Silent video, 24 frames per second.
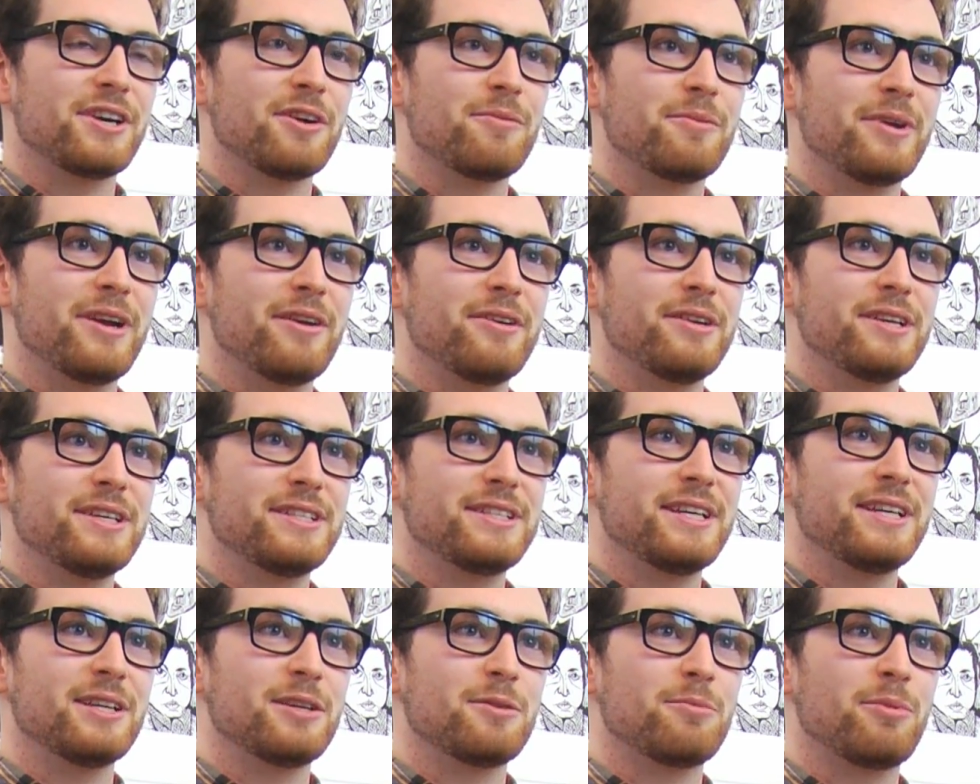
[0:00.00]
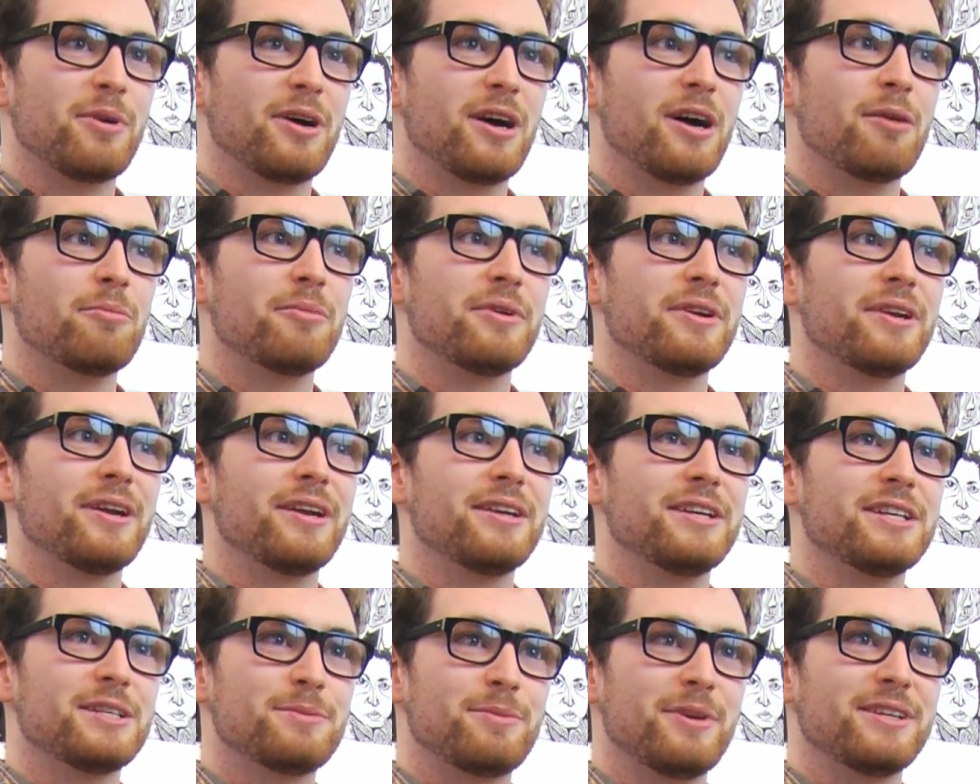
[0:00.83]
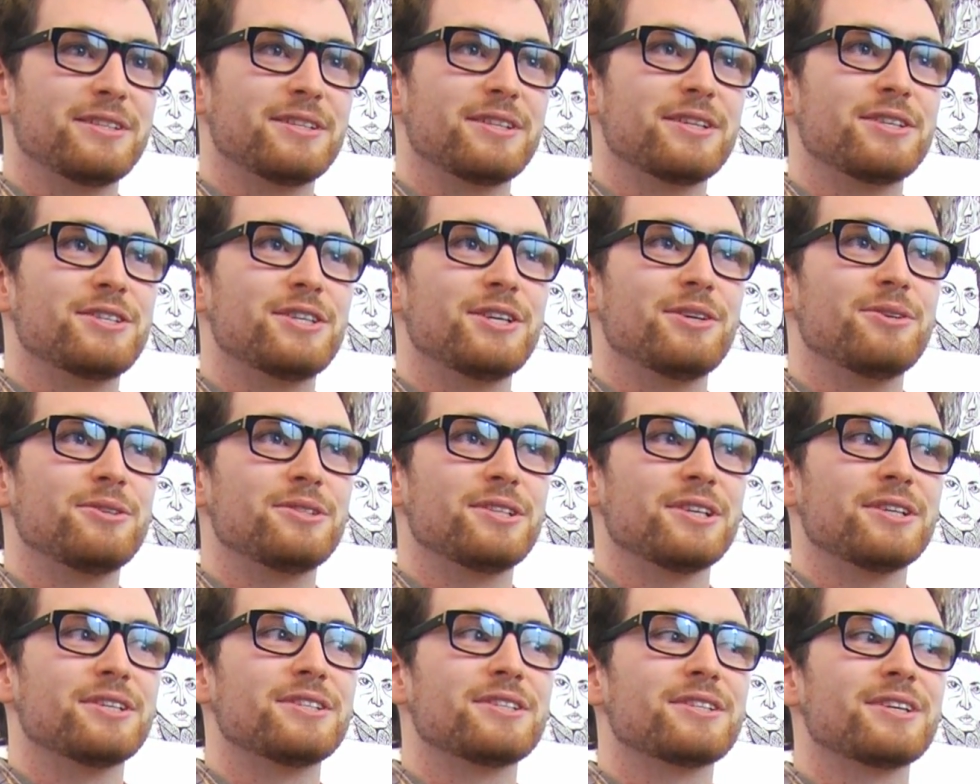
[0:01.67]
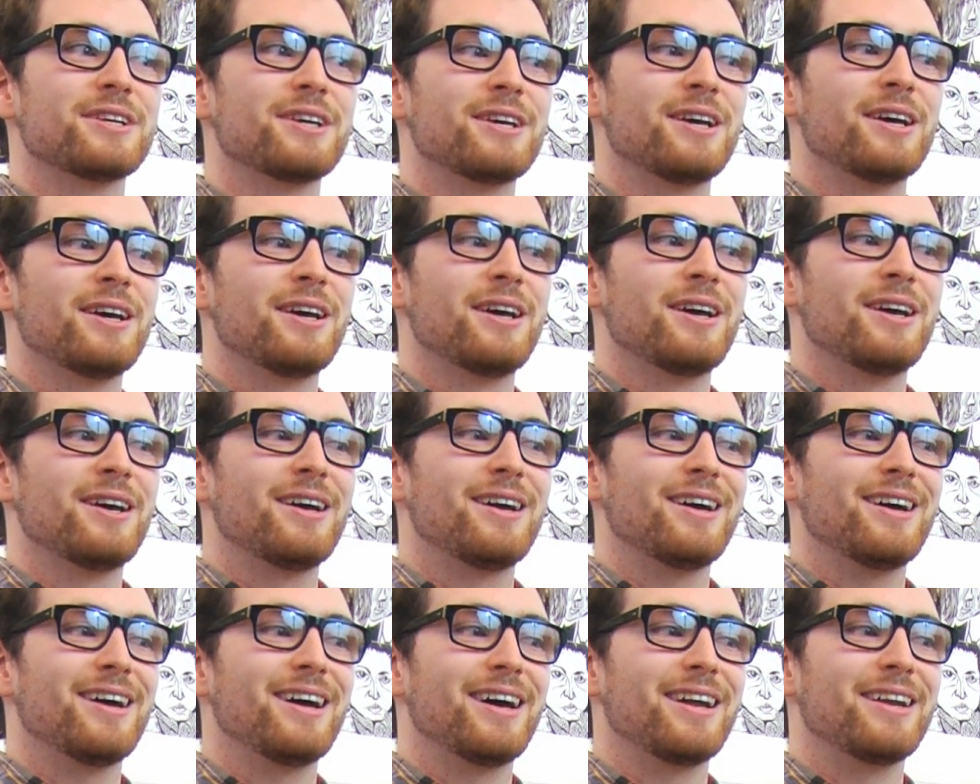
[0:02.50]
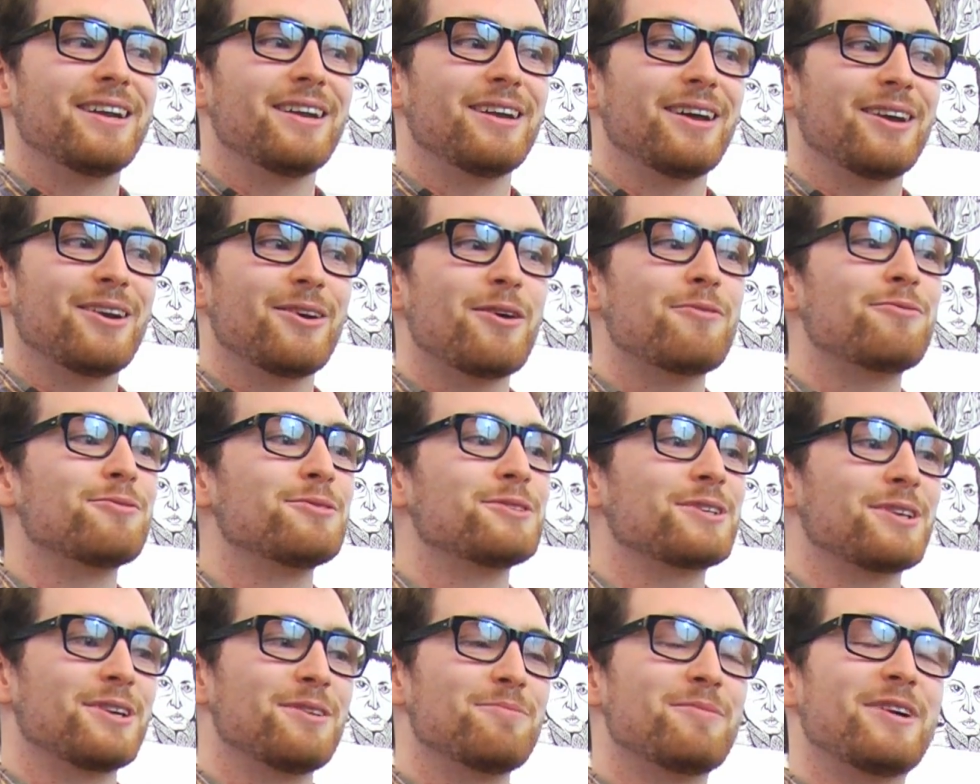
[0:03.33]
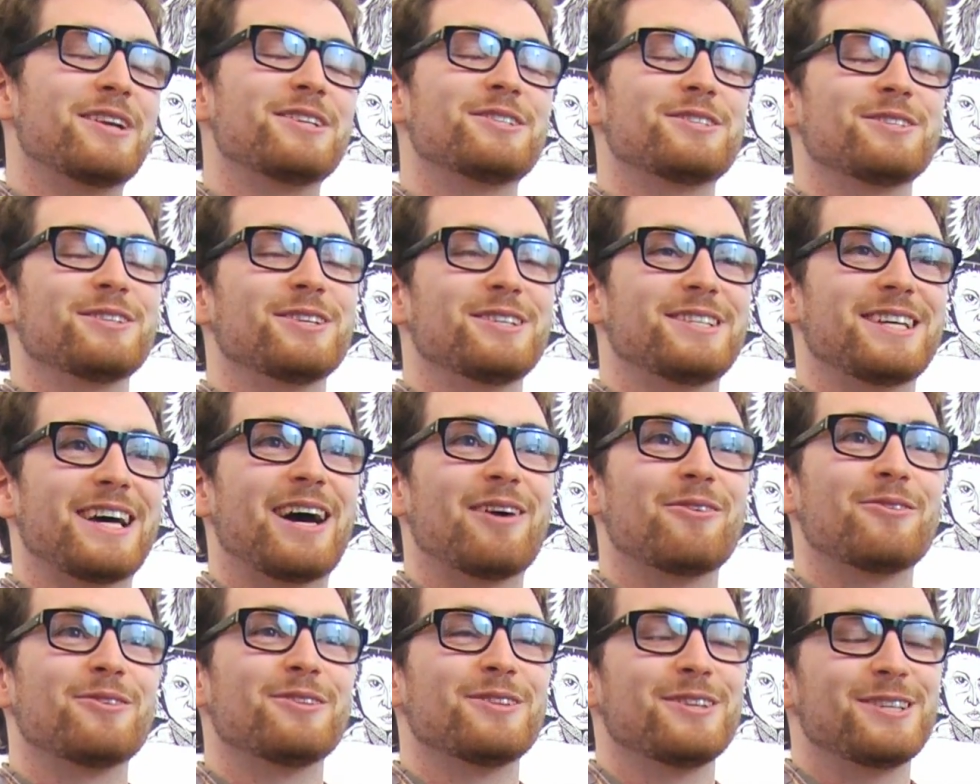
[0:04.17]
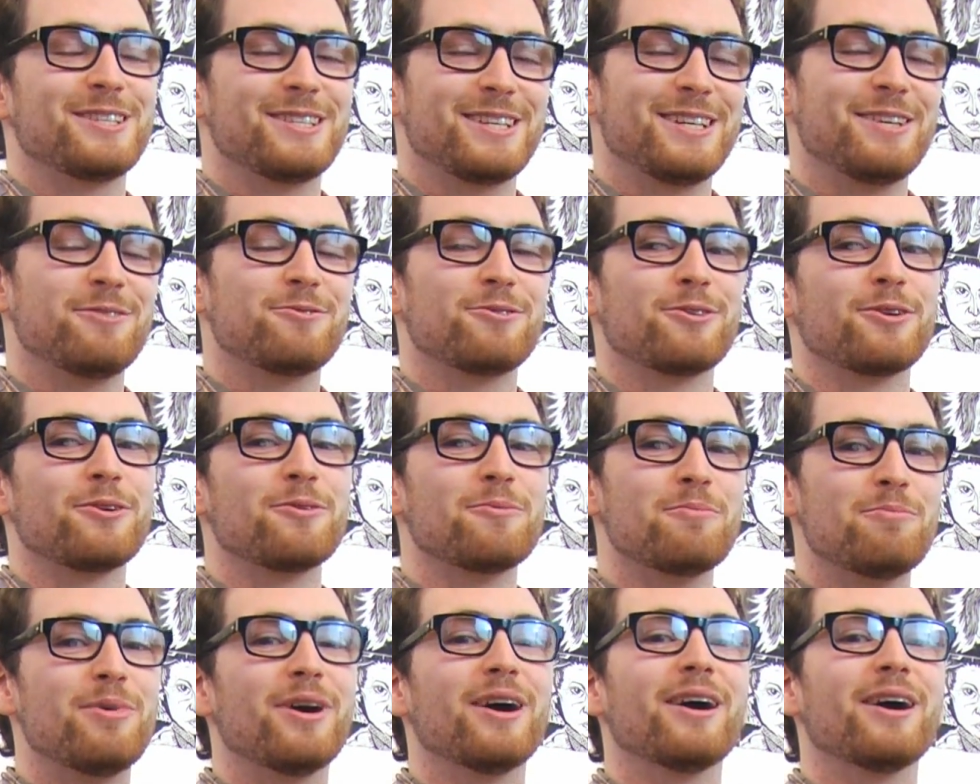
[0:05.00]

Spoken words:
you come here and you see the department and you speak to the tutors, and I know everyone's going to mention the town and the seafront,